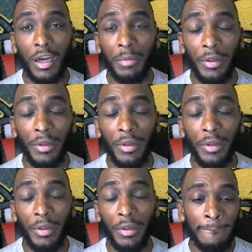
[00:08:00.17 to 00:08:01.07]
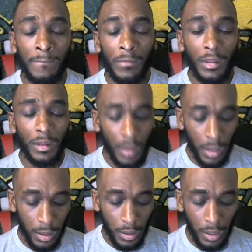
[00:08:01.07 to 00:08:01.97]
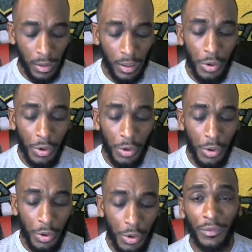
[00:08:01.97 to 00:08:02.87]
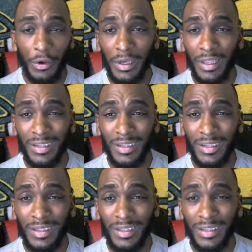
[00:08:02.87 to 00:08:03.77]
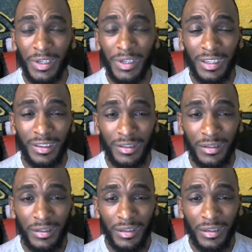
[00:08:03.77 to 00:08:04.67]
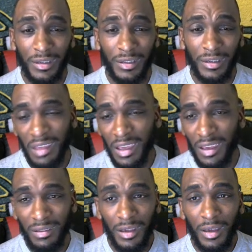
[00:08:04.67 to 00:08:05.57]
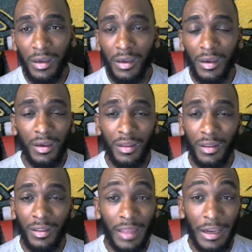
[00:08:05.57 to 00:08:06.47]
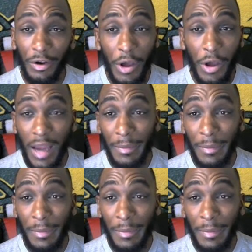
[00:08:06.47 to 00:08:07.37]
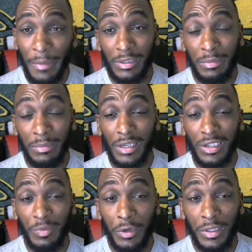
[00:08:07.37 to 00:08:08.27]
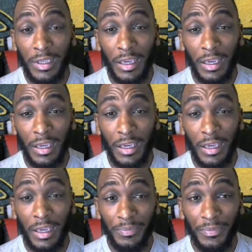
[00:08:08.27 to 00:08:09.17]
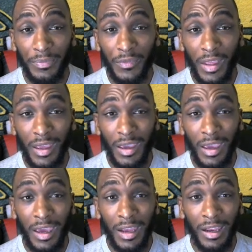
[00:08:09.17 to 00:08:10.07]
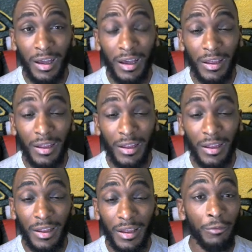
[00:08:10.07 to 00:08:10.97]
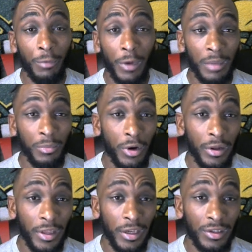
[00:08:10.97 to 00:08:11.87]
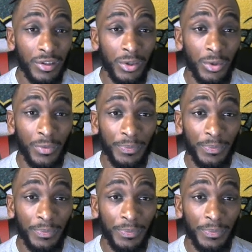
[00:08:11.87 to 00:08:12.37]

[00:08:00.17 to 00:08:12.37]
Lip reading: player. And then you have, you know, NHL is what it is. Man, they don't know how to make a simulation sports game. And they've bitten off way more than they can chew.